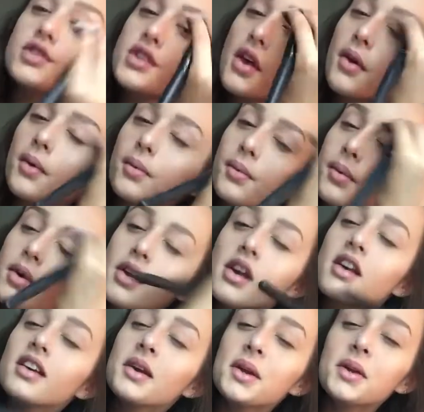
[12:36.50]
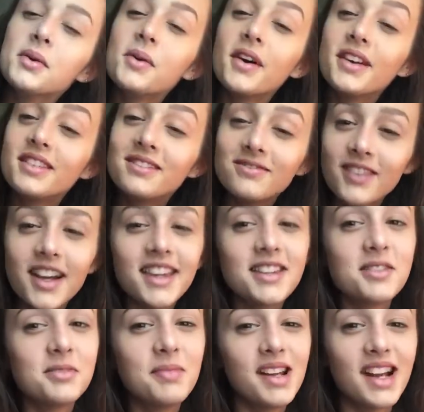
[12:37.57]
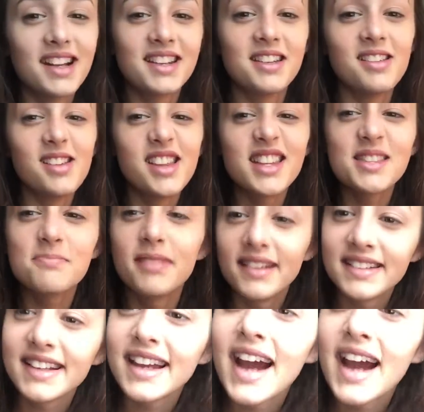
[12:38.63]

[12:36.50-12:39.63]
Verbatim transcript: So, you know what? Riley told me not to do this, but